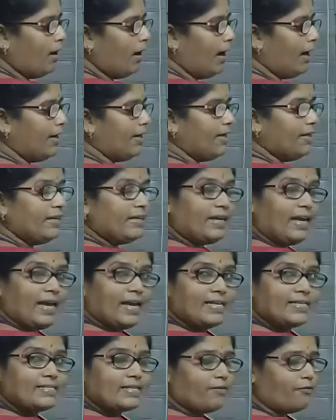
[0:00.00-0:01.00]
And in
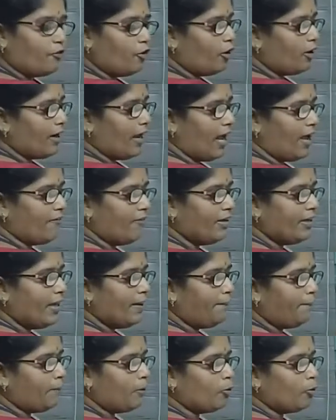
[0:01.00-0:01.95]
case if you are having a